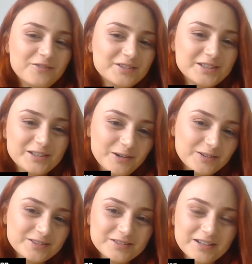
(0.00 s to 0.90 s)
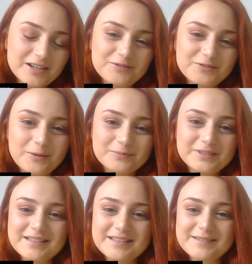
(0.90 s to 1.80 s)
suffered a lot uh,
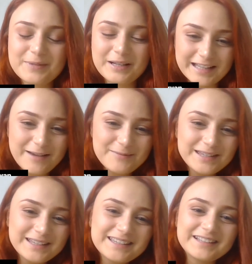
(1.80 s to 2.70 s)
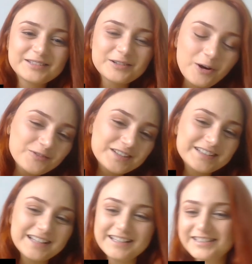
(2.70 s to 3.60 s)
from this pandemic and
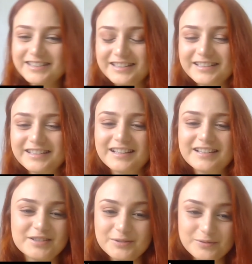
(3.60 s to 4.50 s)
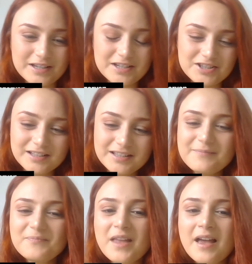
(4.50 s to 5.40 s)
COVID-19 uh,
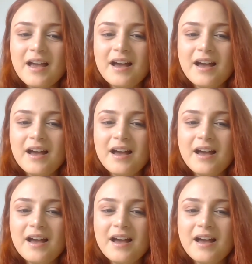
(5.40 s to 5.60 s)
situation.